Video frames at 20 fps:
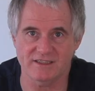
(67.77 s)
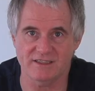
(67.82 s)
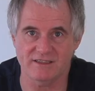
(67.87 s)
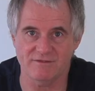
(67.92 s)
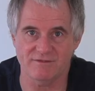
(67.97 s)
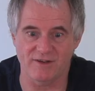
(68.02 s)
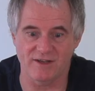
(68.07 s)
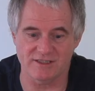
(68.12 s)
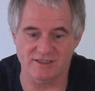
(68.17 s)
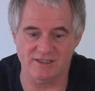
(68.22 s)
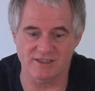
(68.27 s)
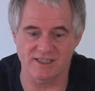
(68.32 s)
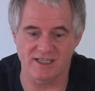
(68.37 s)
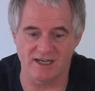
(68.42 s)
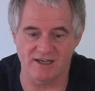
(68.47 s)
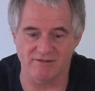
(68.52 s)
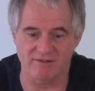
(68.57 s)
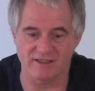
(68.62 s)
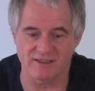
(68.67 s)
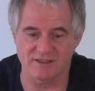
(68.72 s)
and
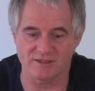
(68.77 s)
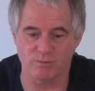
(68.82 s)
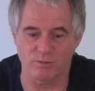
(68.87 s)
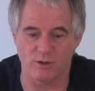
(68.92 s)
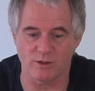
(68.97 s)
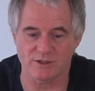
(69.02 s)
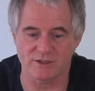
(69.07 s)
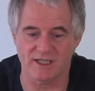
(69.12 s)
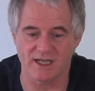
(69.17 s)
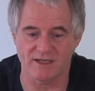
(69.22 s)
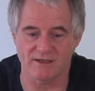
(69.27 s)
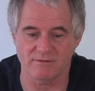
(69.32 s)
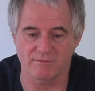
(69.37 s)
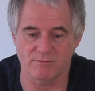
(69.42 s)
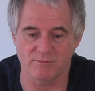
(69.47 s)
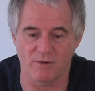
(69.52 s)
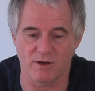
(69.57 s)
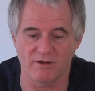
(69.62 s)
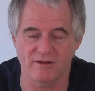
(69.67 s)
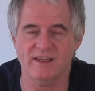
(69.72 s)
vegetarians, watch out.
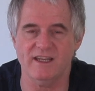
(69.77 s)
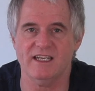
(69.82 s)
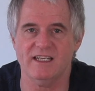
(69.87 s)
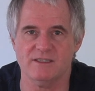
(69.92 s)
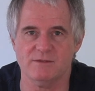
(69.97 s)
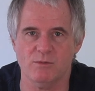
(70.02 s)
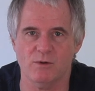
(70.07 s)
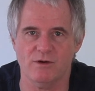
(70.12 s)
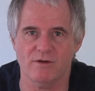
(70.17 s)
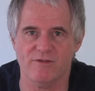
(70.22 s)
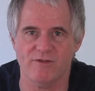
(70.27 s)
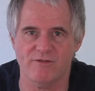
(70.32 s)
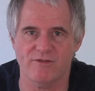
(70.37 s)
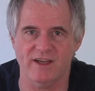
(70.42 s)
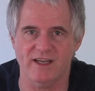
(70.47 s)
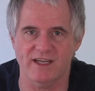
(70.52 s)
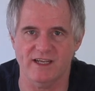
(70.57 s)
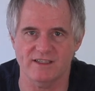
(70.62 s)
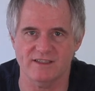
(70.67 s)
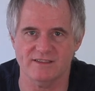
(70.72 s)
Well, I think it's more for
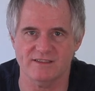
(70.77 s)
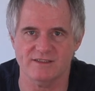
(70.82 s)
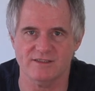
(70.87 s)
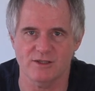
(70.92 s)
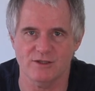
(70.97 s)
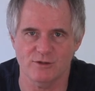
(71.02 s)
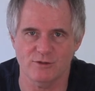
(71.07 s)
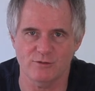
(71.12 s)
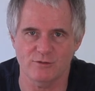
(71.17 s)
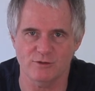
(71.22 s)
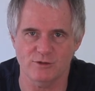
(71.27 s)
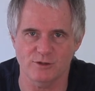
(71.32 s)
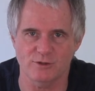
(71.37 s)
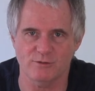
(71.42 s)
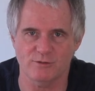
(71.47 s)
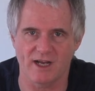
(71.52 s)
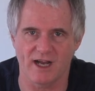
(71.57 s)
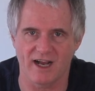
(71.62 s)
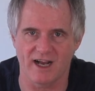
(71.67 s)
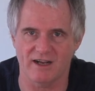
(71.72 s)
vegans. You
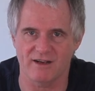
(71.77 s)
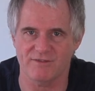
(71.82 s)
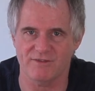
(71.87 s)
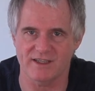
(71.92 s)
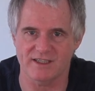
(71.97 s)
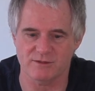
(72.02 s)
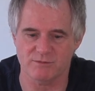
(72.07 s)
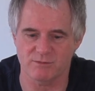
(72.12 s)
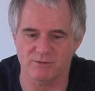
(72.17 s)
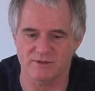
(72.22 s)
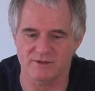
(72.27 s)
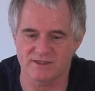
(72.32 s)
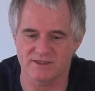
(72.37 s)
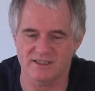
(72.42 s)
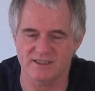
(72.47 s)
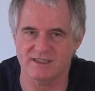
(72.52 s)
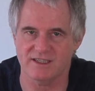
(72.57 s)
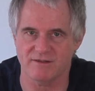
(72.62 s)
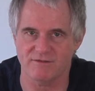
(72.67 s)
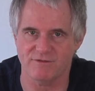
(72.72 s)
can't have this one,
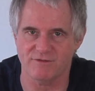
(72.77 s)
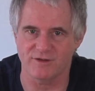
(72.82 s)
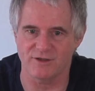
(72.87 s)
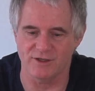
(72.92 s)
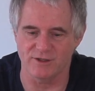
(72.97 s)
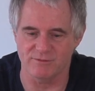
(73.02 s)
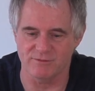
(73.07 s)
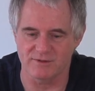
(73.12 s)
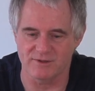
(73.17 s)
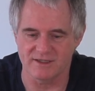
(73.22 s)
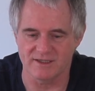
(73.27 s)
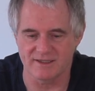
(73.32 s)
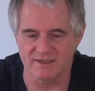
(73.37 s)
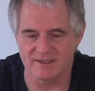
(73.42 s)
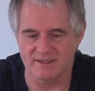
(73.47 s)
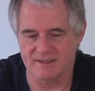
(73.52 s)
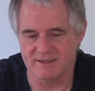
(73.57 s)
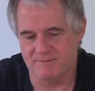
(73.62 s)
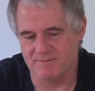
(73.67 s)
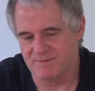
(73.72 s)
this ain't for you.
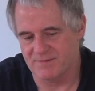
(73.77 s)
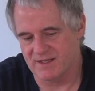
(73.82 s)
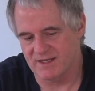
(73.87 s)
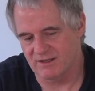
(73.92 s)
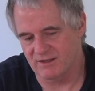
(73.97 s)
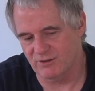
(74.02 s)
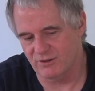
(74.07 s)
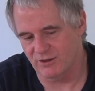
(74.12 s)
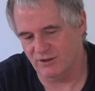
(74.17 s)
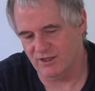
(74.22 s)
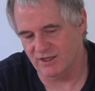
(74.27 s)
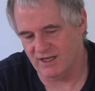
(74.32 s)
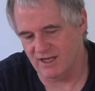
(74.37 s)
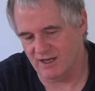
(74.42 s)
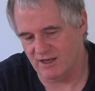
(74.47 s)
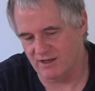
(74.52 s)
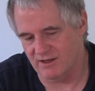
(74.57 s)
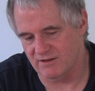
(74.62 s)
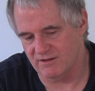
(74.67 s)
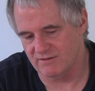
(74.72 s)
Look at
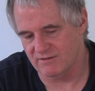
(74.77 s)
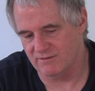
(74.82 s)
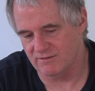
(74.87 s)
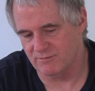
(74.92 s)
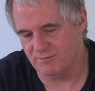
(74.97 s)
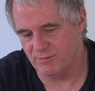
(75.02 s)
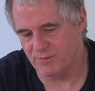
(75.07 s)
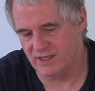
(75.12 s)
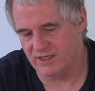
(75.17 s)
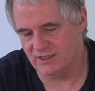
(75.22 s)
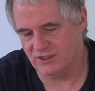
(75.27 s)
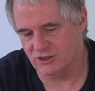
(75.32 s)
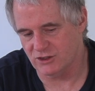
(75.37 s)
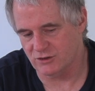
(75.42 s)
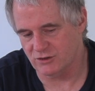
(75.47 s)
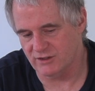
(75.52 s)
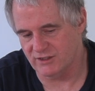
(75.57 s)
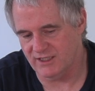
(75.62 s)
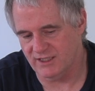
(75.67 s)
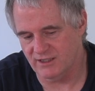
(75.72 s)
that
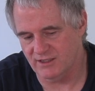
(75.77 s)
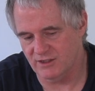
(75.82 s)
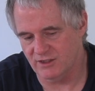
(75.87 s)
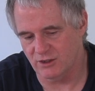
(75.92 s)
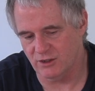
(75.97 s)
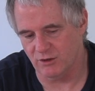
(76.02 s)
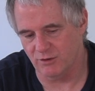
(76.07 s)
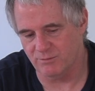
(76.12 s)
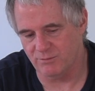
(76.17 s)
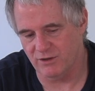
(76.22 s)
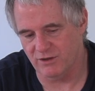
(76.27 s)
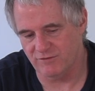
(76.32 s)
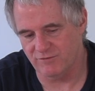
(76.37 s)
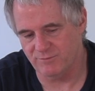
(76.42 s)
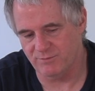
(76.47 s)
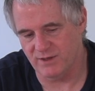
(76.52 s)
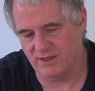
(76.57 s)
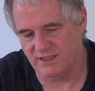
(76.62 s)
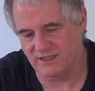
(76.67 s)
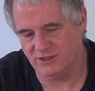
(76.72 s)
pastry. You've got
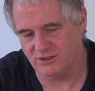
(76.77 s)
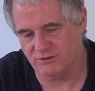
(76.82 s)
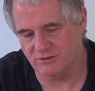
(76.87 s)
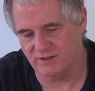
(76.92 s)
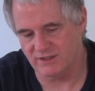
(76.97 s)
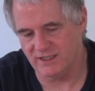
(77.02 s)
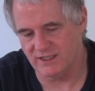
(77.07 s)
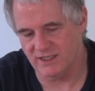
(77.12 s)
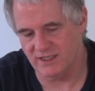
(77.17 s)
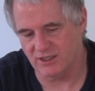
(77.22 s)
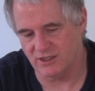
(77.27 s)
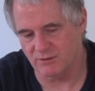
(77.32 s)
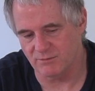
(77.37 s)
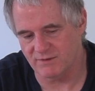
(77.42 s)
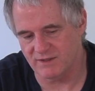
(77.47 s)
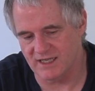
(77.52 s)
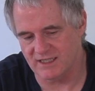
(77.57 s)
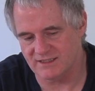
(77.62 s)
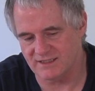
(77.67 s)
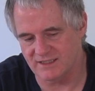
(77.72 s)
puff pastry, and I'm
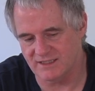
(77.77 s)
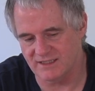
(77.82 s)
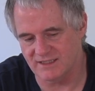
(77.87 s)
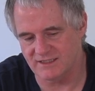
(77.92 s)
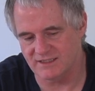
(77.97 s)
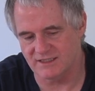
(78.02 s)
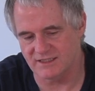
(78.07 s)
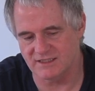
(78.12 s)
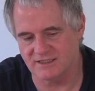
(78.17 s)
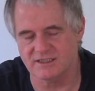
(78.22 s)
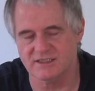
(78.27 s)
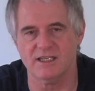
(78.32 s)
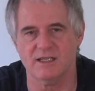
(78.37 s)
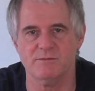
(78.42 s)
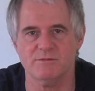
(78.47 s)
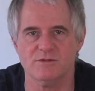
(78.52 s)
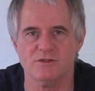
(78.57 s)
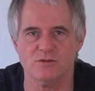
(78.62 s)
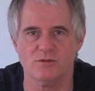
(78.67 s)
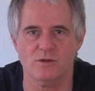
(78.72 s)
guessing this is
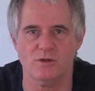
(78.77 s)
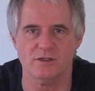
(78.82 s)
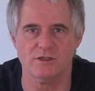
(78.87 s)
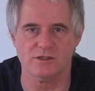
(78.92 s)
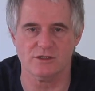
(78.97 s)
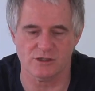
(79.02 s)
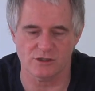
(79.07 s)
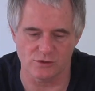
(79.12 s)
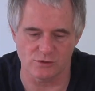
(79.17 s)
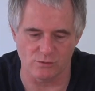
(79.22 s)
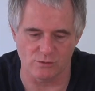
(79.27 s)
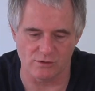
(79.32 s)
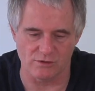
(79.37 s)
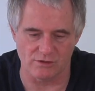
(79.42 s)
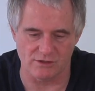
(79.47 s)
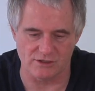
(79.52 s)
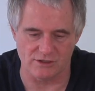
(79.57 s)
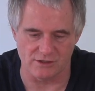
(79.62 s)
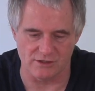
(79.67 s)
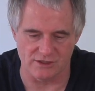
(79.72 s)
some sort of short
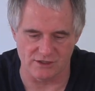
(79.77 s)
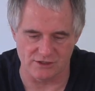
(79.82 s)
crust on the